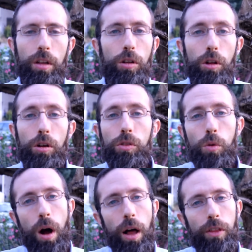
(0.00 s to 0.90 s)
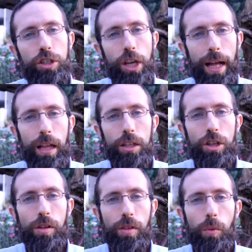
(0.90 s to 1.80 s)
to look through all the
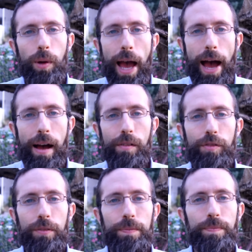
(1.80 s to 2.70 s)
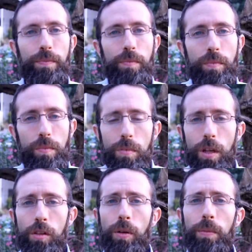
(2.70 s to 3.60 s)
challenges that we have,
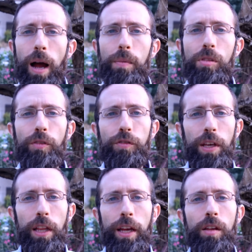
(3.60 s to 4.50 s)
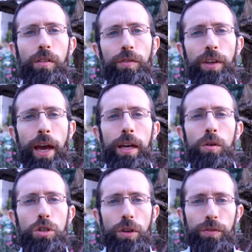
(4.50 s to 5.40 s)
sometimes the feelings of
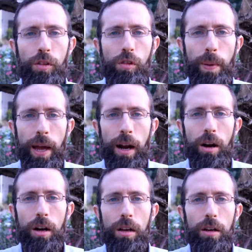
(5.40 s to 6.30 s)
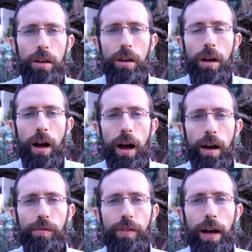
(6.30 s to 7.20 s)
yeush, of despair,
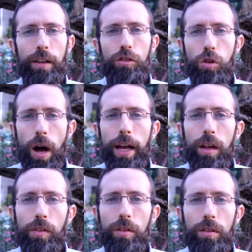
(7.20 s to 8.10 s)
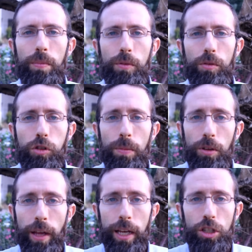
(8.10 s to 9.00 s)
of trials and
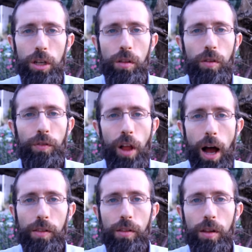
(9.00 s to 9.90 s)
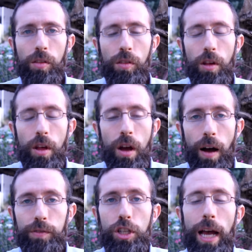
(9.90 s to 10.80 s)
tribulations, of losses,
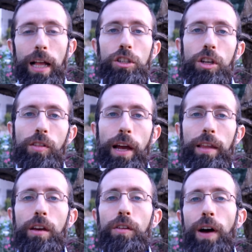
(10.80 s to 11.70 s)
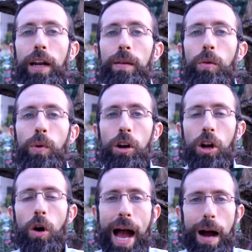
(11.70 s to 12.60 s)
of challenges like the Yevani that we don't
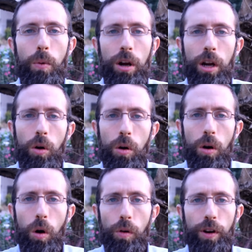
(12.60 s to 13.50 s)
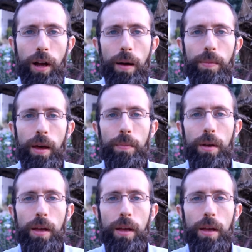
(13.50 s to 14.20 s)
know how we're going to overcome them,